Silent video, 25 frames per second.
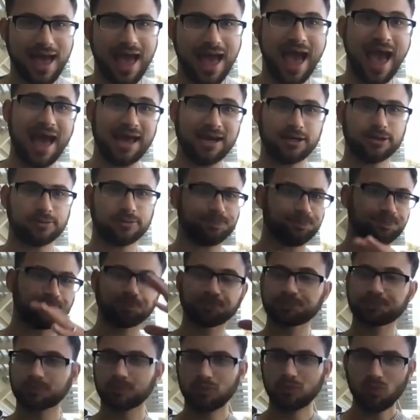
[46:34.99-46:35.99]
And
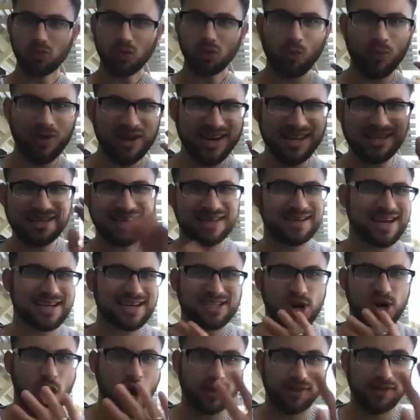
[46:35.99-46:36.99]
we need to
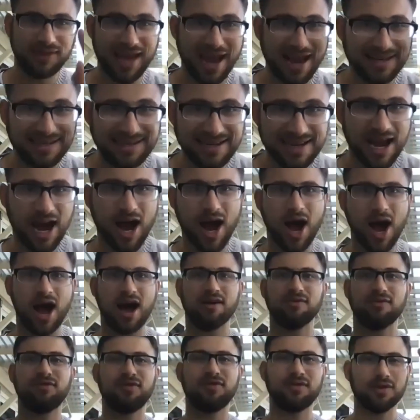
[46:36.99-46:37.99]
discard the idea
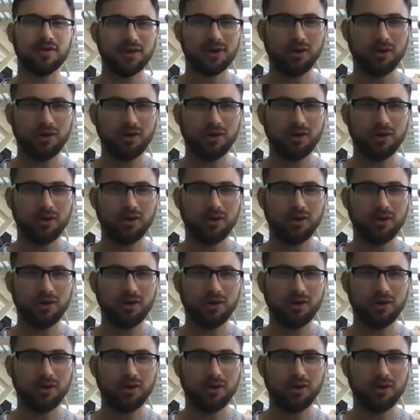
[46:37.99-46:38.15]
of